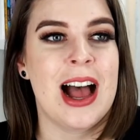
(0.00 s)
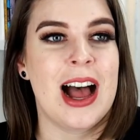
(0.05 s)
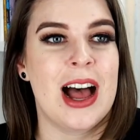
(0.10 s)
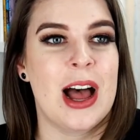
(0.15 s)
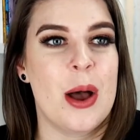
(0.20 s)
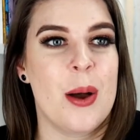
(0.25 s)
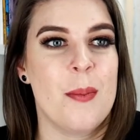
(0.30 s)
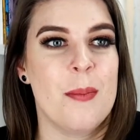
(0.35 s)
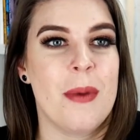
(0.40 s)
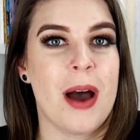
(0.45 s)

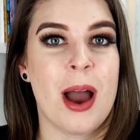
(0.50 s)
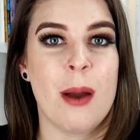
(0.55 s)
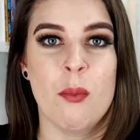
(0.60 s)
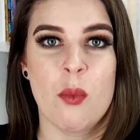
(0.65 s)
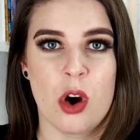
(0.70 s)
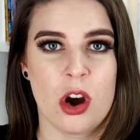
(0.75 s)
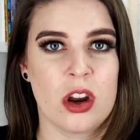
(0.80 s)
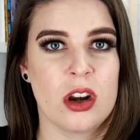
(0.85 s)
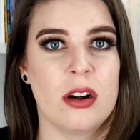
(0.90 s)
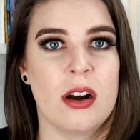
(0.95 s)
Um,
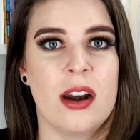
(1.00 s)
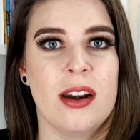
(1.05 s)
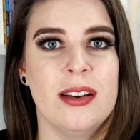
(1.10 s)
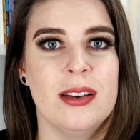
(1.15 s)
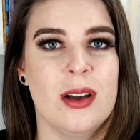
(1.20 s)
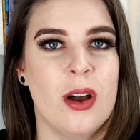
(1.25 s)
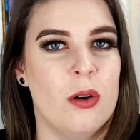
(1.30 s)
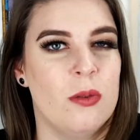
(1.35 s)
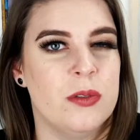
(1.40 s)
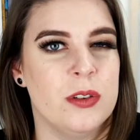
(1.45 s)
I'm working on
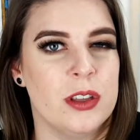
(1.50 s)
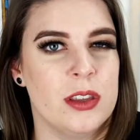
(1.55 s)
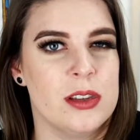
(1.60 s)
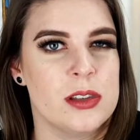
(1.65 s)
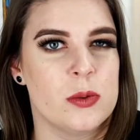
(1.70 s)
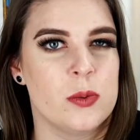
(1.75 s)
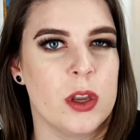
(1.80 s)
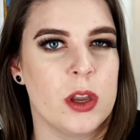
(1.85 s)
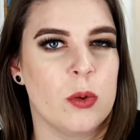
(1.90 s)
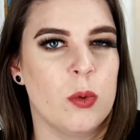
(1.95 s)
it. Hopefully
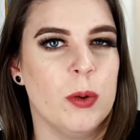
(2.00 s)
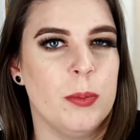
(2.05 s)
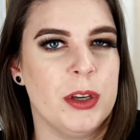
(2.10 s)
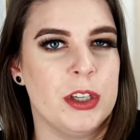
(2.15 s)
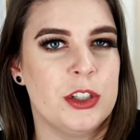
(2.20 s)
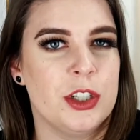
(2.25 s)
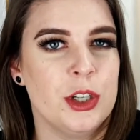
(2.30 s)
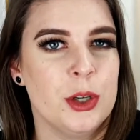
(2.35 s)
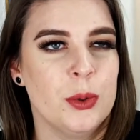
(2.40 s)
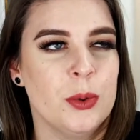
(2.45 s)
this week will
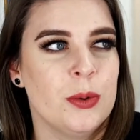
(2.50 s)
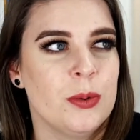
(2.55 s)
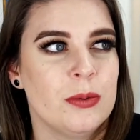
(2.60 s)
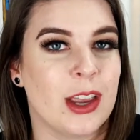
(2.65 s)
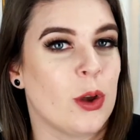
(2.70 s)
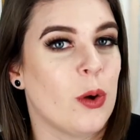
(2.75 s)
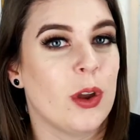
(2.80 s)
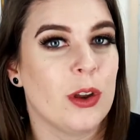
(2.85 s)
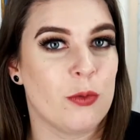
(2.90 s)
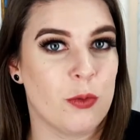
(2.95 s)
be two.
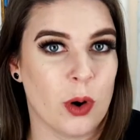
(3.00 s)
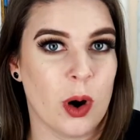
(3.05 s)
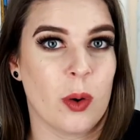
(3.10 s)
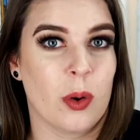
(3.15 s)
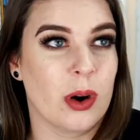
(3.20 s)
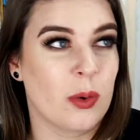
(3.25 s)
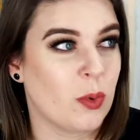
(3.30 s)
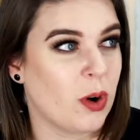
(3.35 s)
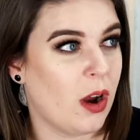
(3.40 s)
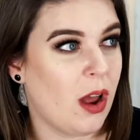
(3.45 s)
And going
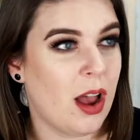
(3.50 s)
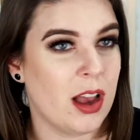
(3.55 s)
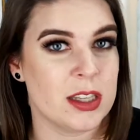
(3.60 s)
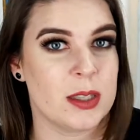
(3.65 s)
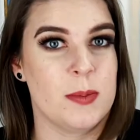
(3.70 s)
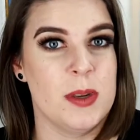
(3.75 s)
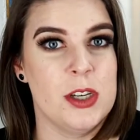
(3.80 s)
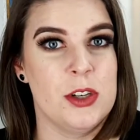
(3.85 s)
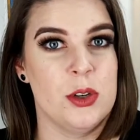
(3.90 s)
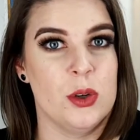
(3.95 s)
forward, will
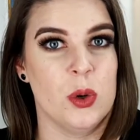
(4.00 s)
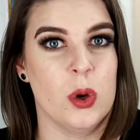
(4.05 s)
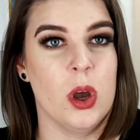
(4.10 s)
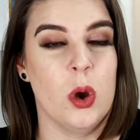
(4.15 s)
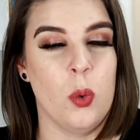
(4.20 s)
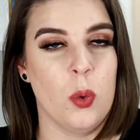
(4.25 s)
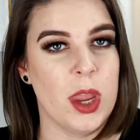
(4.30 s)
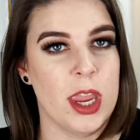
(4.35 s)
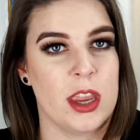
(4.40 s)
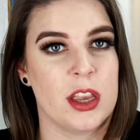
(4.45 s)
also be two
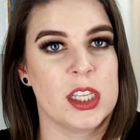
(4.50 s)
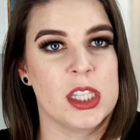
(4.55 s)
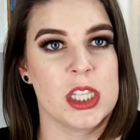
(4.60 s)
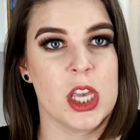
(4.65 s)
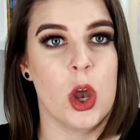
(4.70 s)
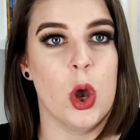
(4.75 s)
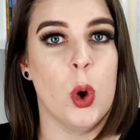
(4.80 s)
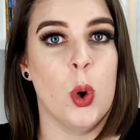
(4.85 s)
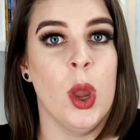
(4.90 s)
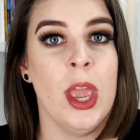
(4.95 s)
a week.
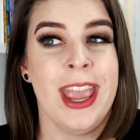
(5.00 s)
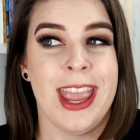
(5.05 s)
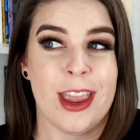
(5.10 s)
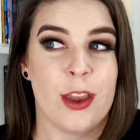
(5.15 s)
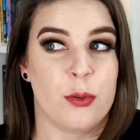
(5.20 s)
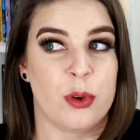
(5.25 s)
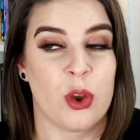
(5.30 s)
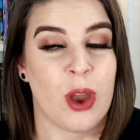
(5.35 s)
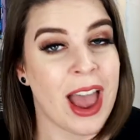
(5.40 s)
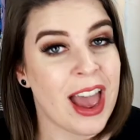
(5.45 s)
So
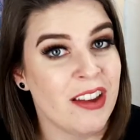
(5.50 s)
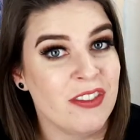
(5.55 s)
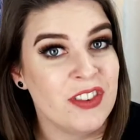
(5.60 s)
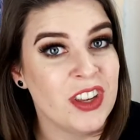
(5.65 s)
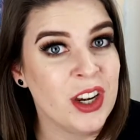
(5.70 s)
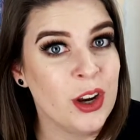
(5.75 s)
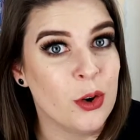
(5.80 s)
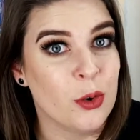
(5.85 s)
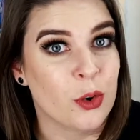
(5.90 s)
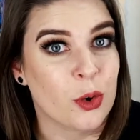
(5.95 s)
if you have
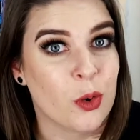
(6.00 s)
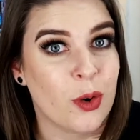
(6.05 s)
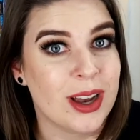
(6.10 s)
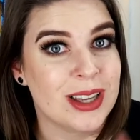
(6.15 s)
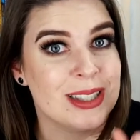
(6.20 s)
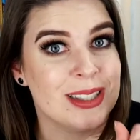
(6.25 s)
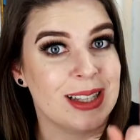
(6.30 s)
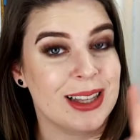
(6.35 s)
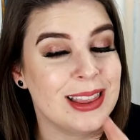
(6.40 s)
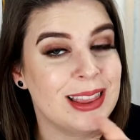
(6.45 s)
video
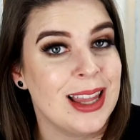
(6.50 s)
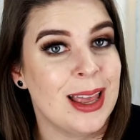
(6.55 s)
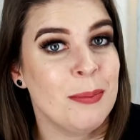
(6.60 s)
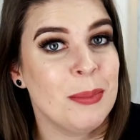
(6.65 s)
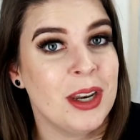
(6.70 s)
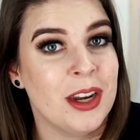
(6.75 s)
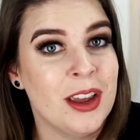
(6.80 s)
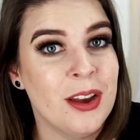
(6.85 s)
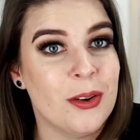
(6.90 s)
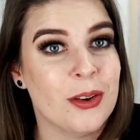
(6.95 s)
requests,
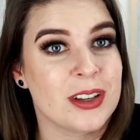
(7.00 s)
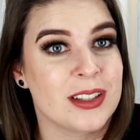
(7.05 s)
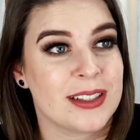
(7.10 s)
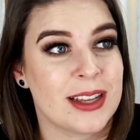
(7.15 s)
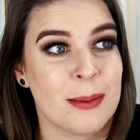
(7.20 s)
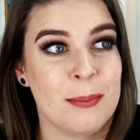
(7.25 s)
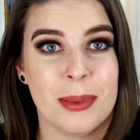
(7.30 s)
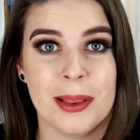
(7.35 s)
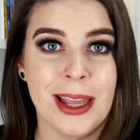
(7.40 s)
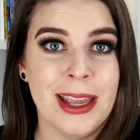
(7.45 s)
let me know because
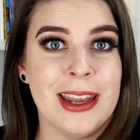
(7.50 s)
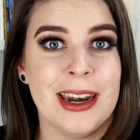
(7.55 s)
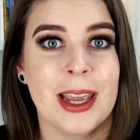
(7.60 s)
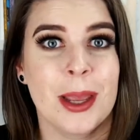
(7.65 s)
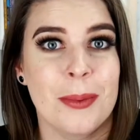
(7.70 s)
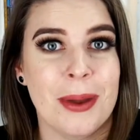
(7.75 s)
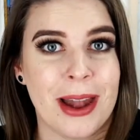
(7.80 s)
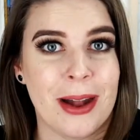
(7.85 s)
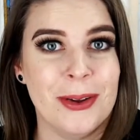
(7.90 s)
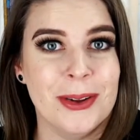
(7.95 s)
I'm planning
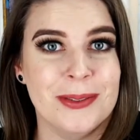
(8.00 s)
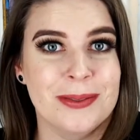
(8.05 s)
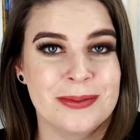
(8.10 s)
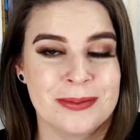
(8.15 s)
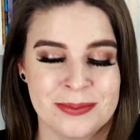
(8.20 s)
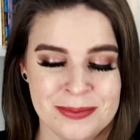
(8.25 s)
them out.